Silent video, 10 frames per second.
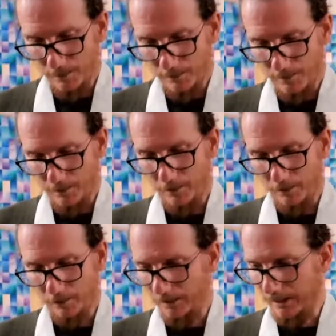
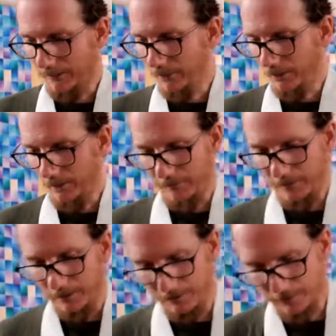So I thought
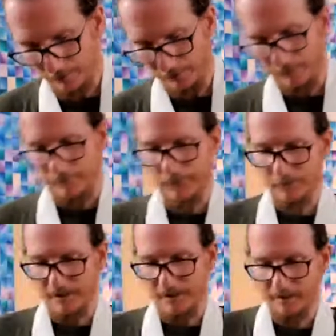of a few
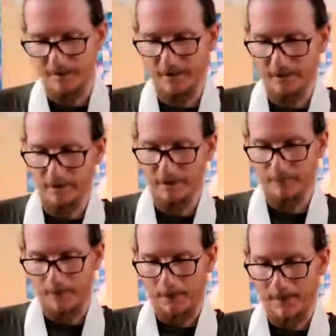things
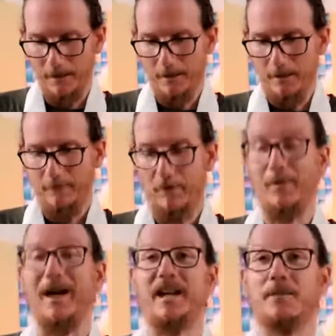from
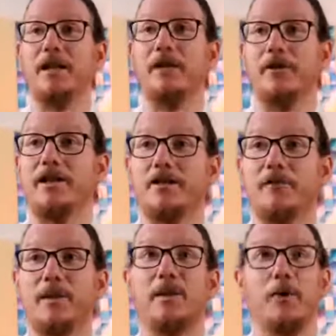my experience
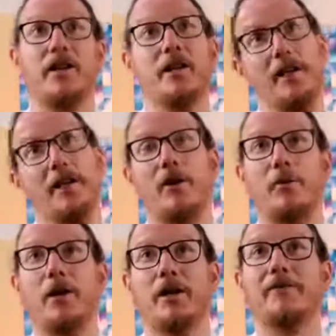of me working and
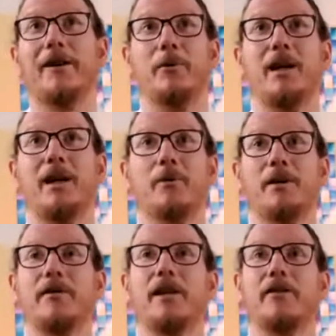not working very well
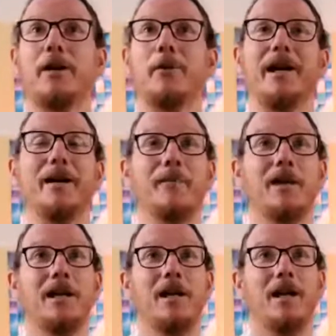with fear in a way.
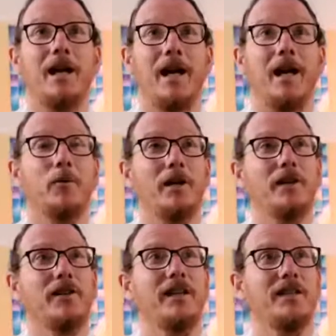And one
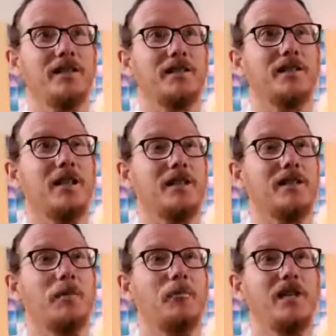of the things
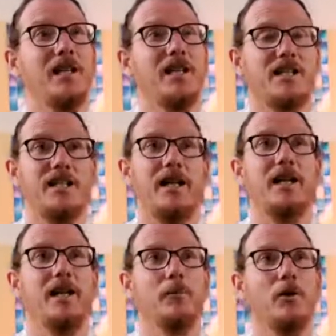that's I'm realizing
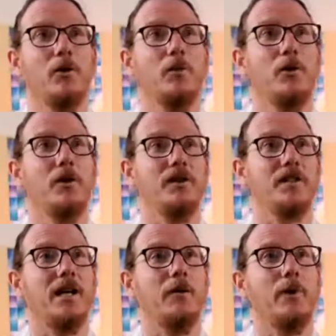lately more and more
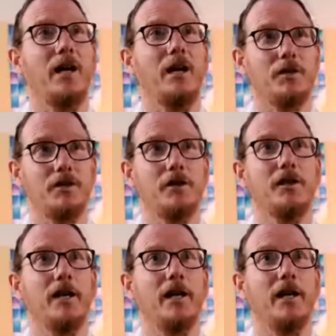is that when I was
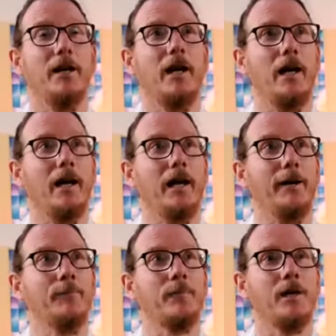younger,
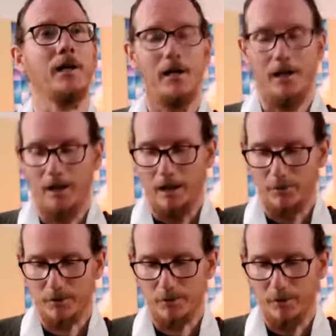I